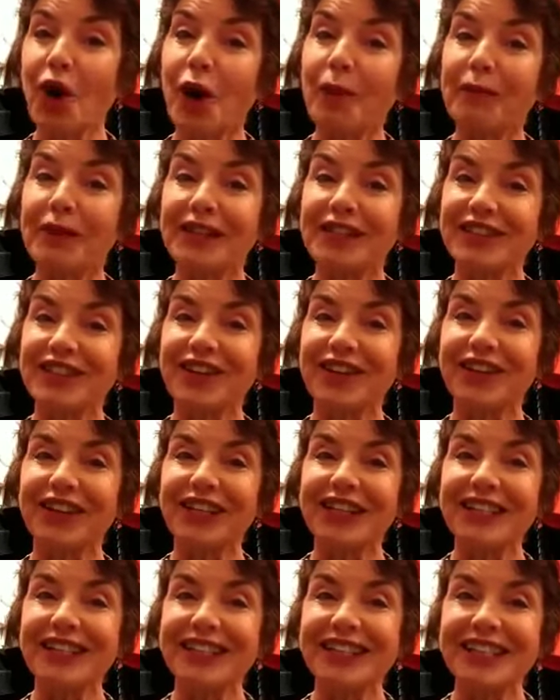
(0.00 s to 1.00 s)
comments
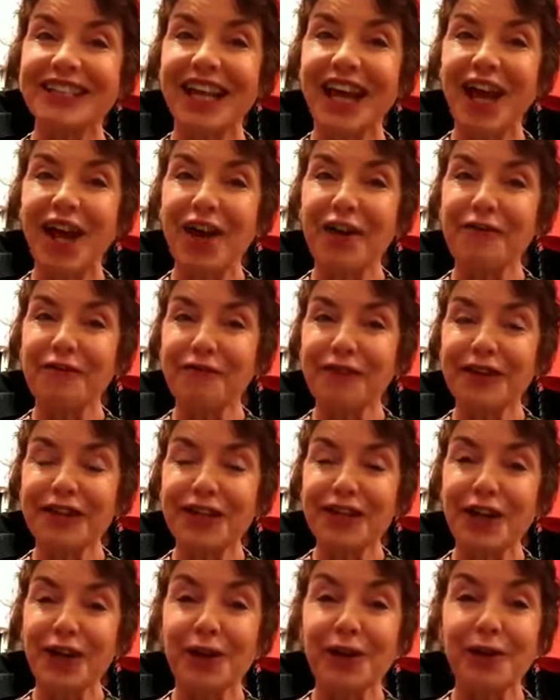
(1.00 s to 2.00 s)
on this
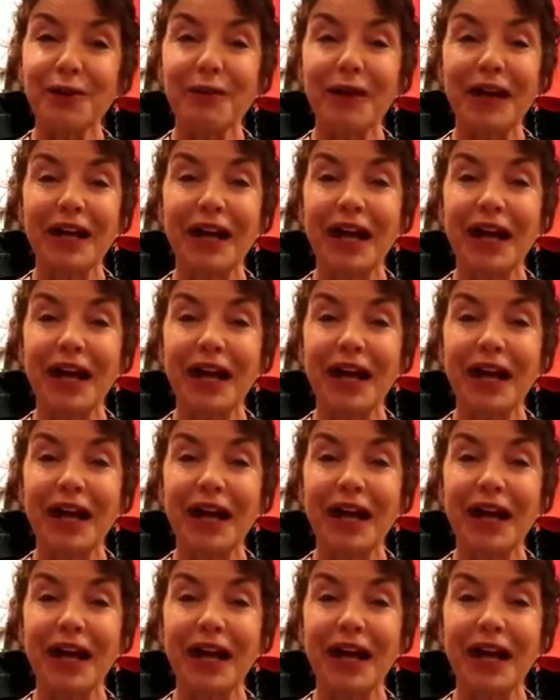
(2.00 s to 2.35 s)
video.